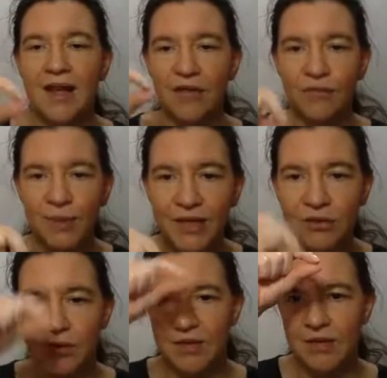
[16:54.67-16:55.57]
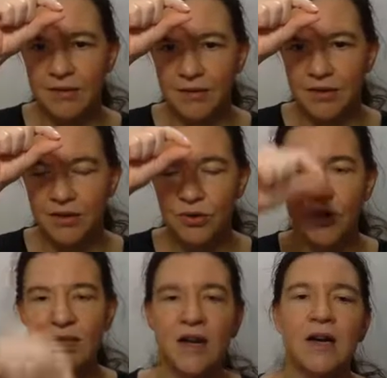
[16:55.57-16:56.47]
fp to the 2 to
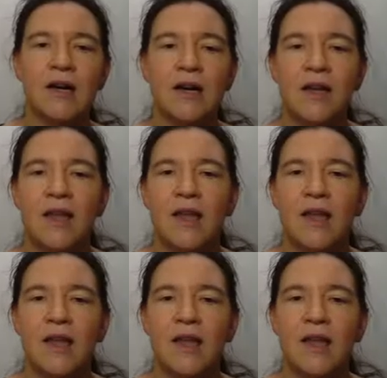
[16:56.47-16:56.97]
the r,